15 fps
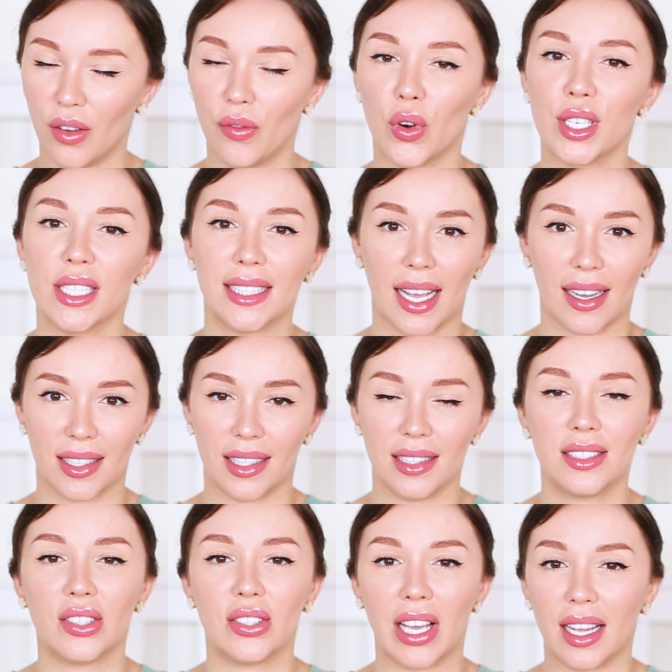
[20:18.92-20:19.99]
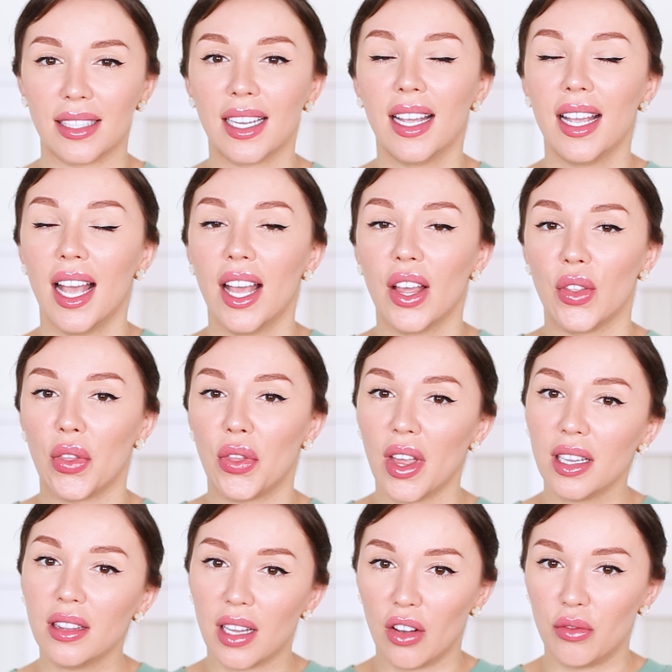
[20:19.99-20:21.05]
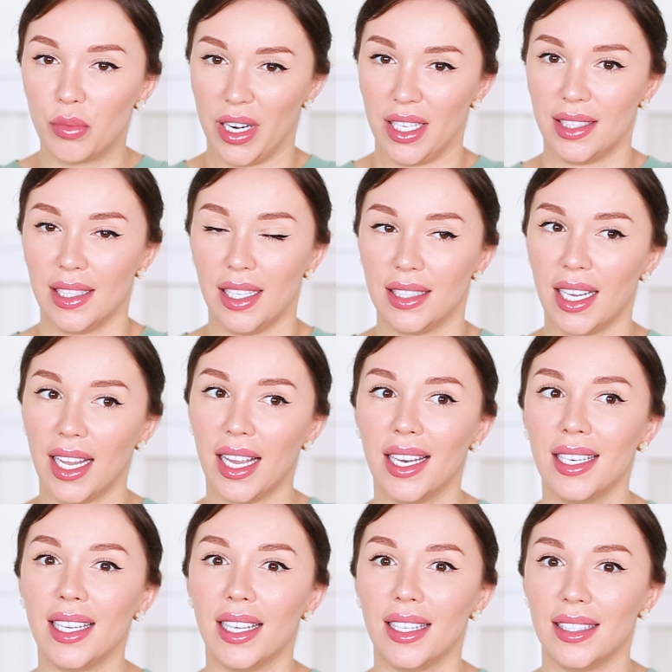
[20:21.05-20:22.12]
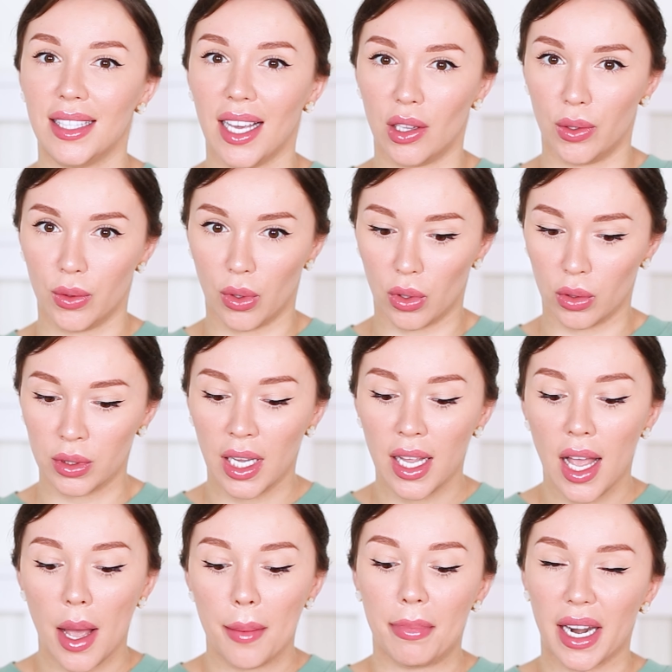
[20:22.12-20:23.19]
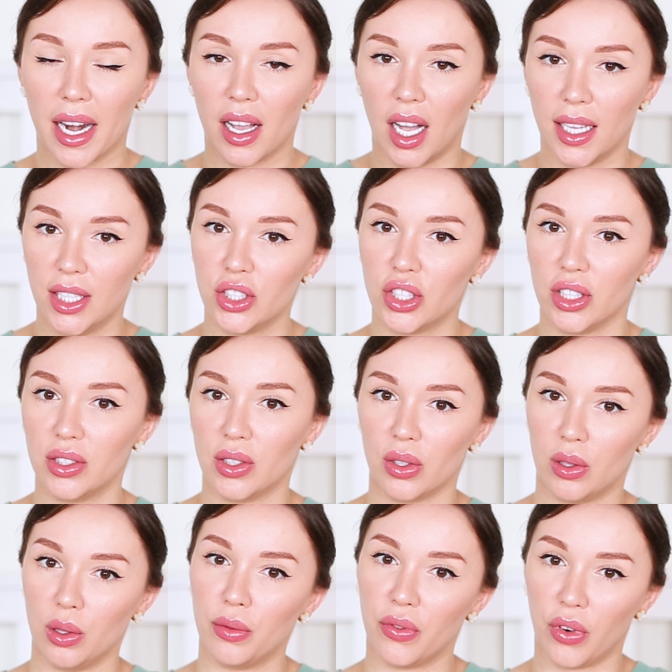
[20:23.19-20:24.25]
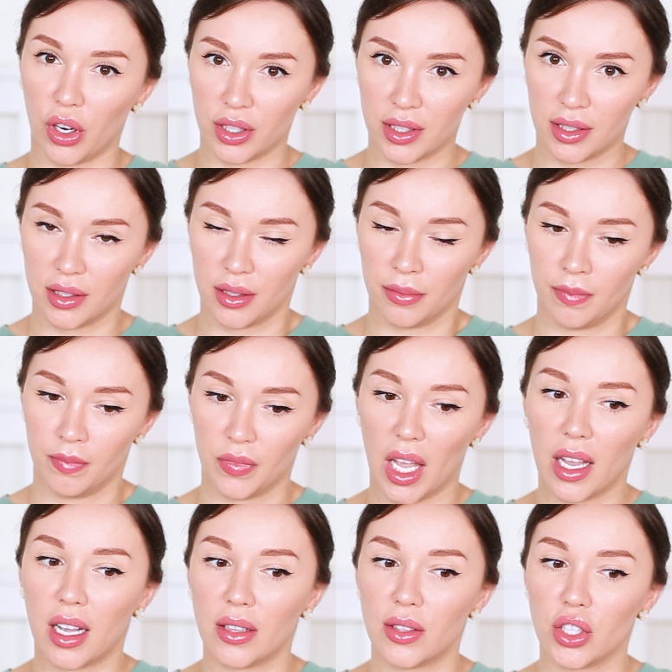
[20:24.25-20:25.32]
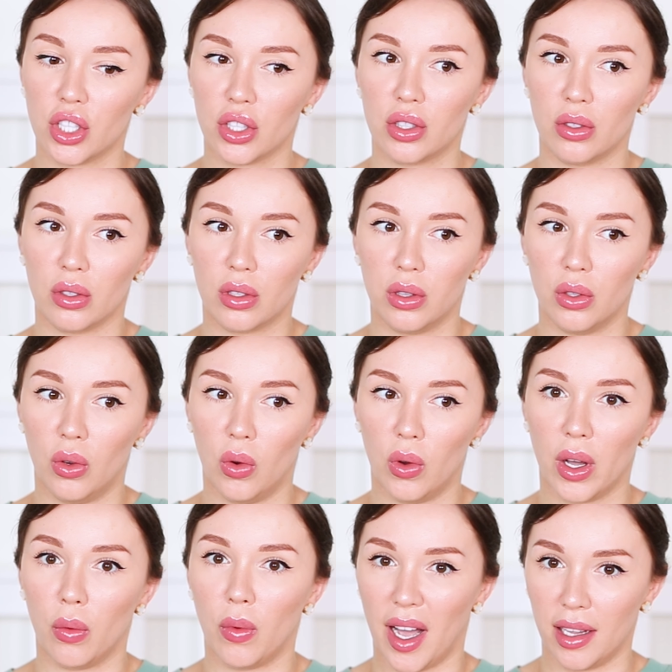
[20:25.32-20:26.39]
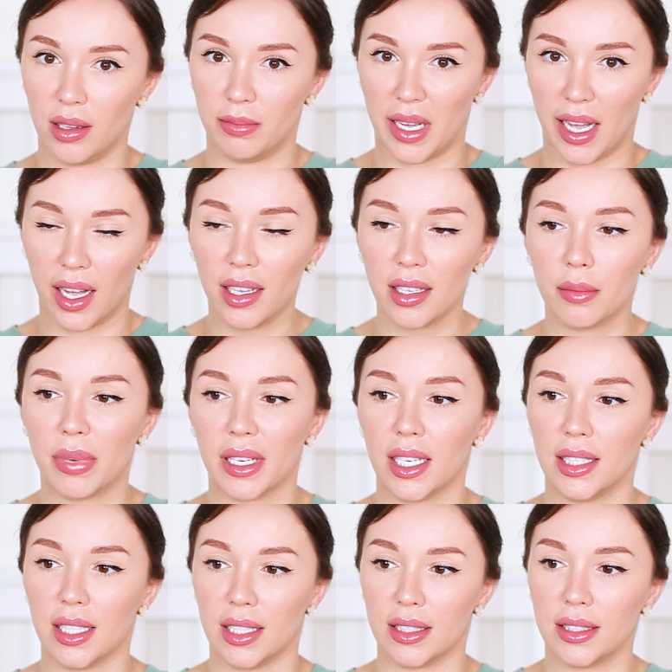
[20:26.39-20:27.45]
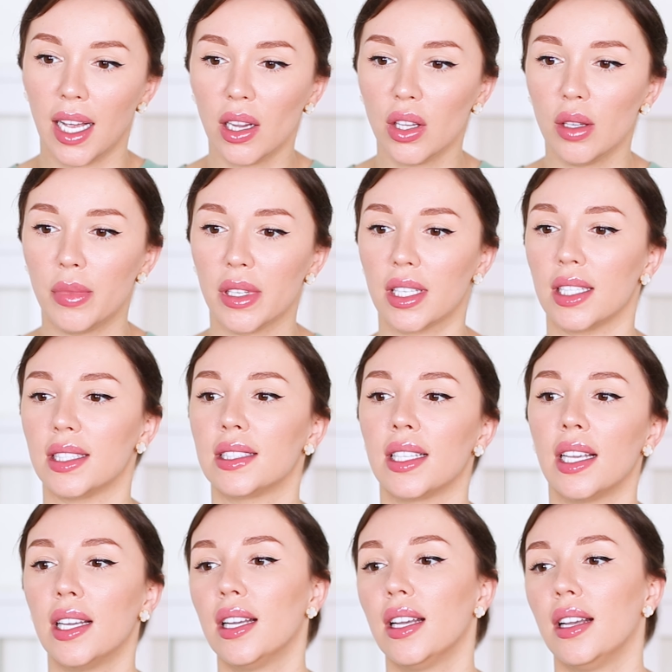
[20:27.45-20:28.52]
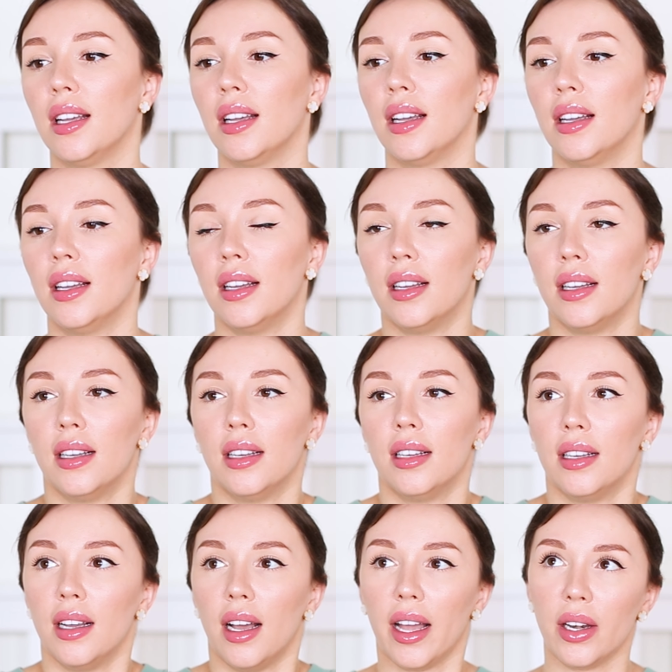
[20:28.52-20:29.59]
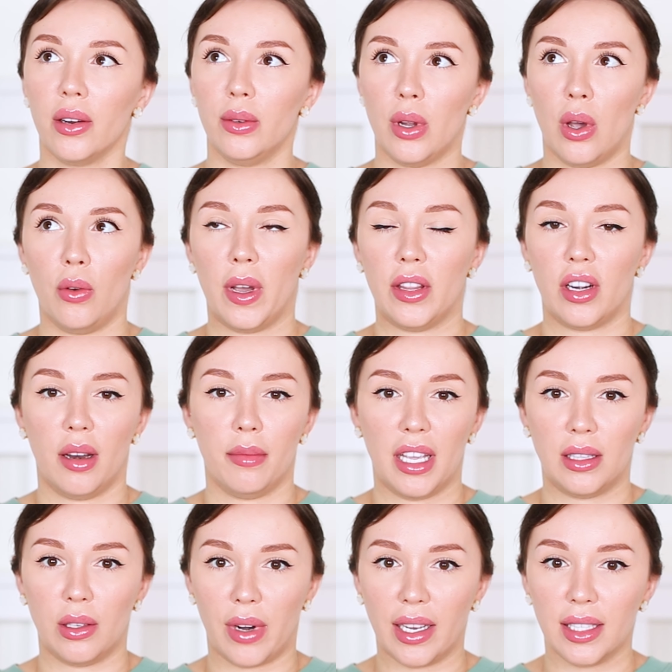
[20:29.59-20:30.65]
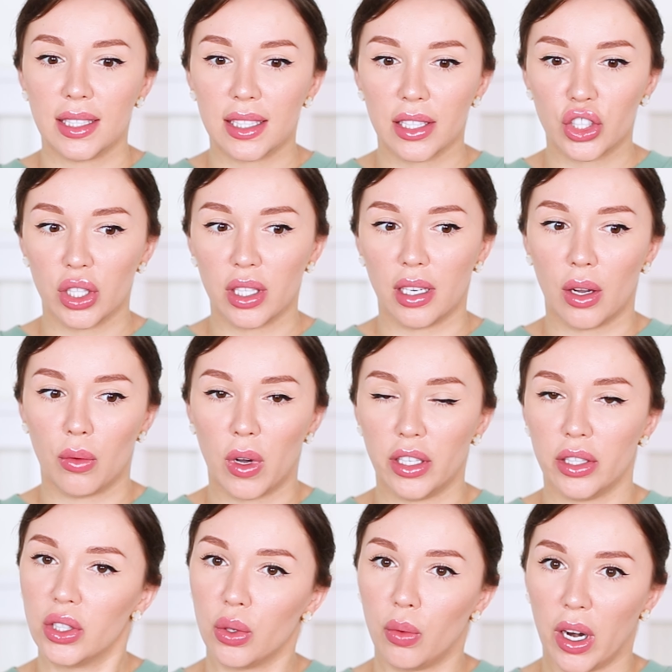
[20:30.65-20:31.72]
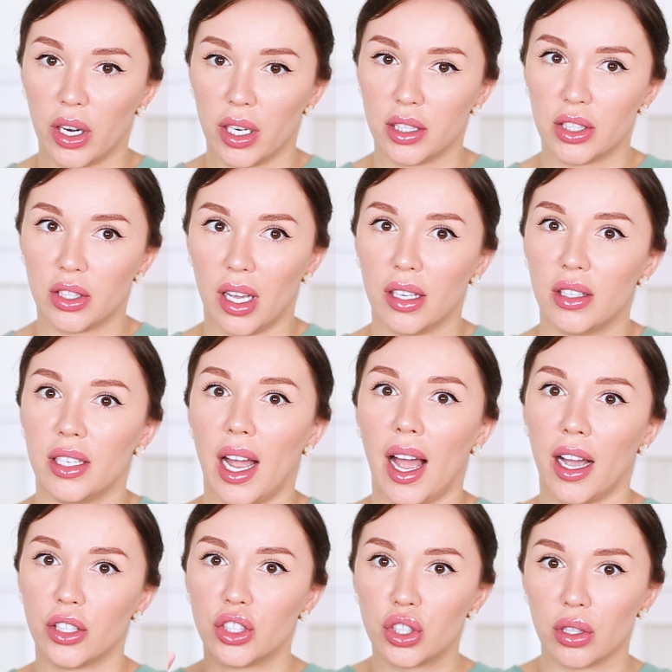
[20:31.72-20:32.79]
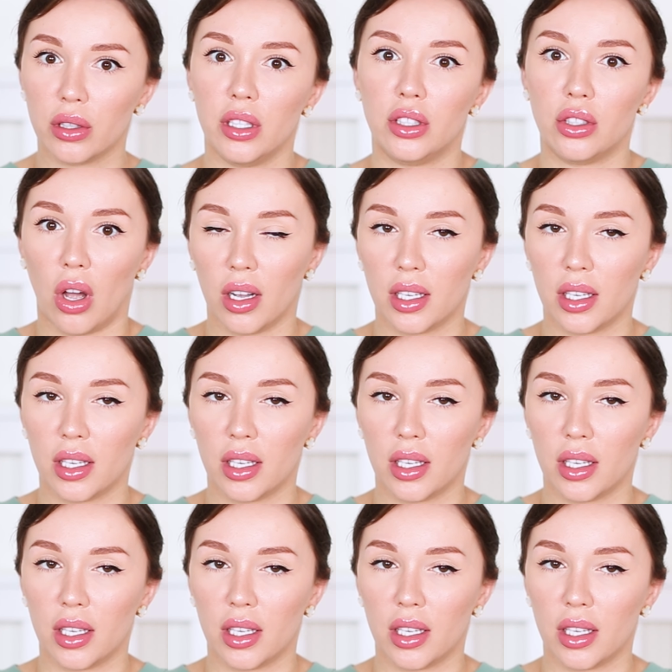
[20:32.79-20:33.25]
for a second to get the Thin Love bracelet in yellow gold, but I got the Justin Clue first. I got the Justin Clue a while back, but I didn't tell you because I don't know whether I made the right decision, and I wanted to wear it so I could actually